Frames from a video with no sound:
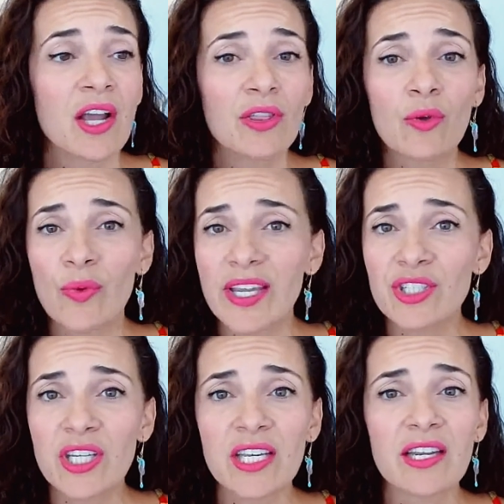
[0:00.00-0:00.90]
the
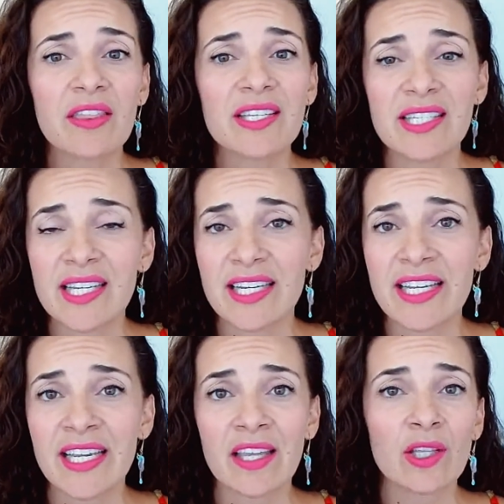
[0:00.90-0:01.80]
region, the
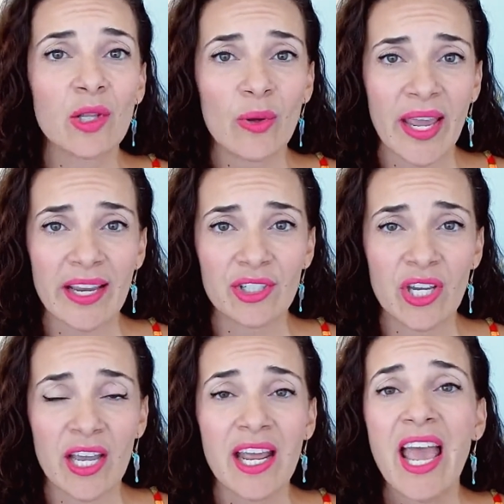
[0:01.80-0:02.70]
city, the location,